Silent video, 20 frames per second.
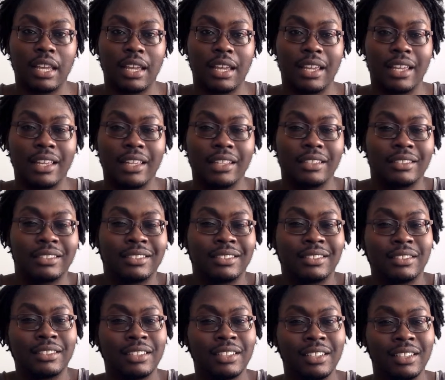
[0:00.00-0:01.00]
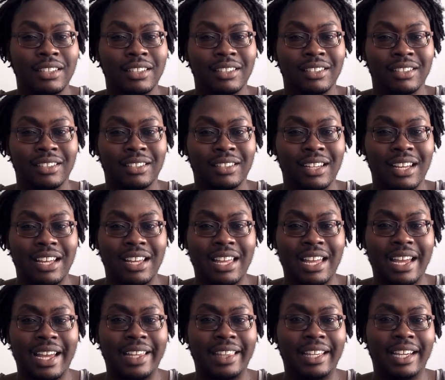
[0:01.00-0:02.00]
as a
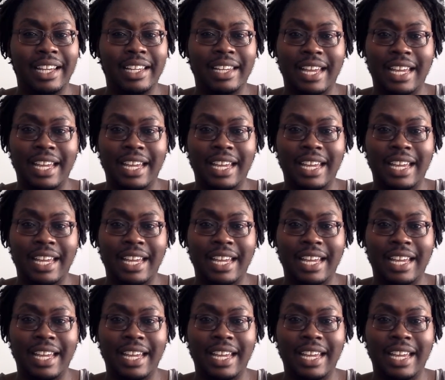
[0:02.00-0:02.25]
guideline.